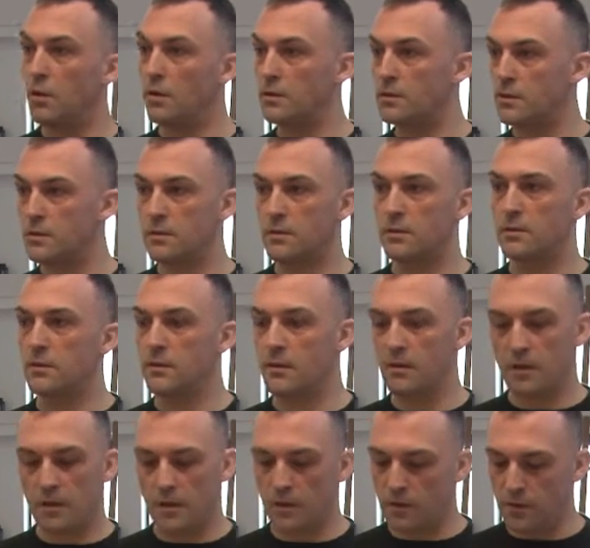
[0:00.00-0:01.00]
works.
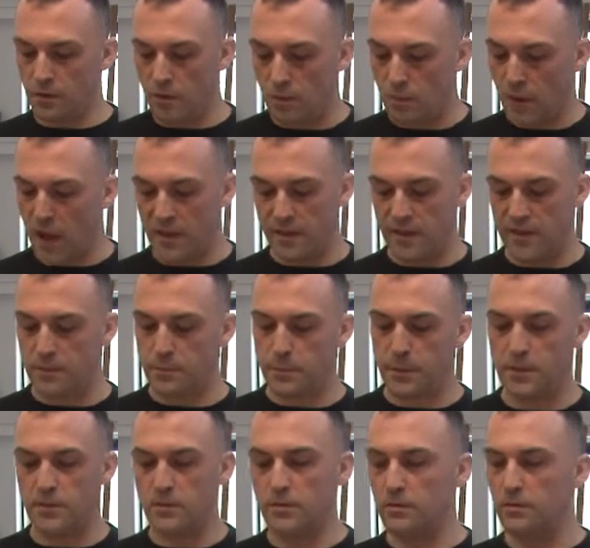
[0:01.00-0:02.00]
Nobody
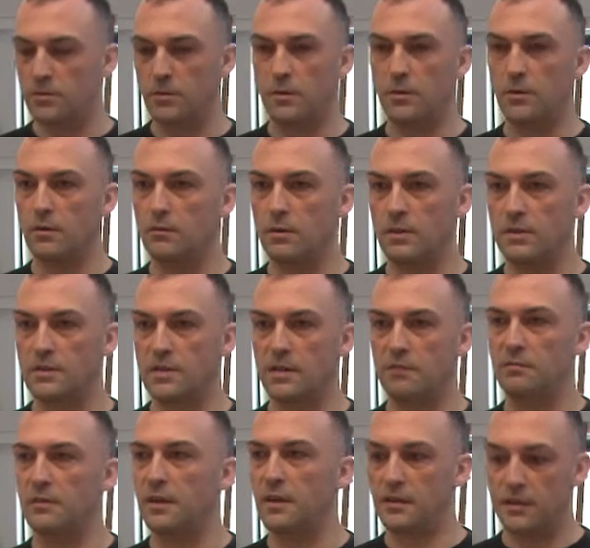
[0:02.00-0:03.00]
expects you to go with
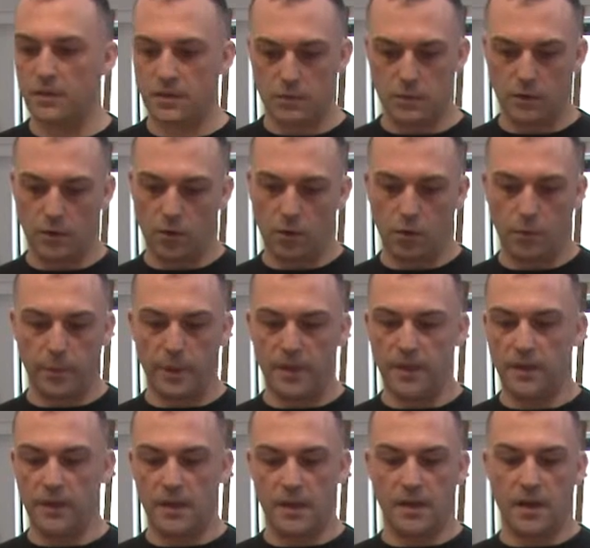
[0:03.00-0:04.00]
something like this one,
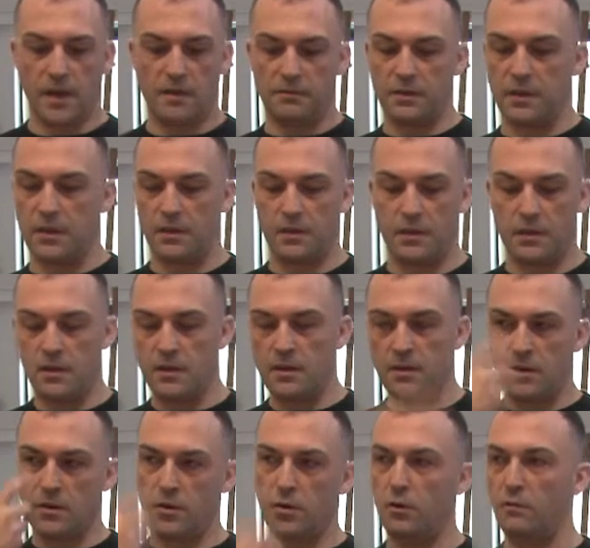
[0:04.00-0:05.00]
opening and having a
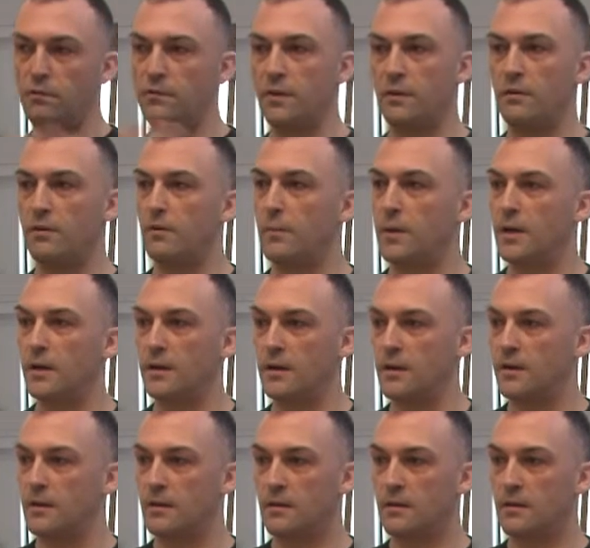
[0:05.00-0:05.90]
coffee aroma.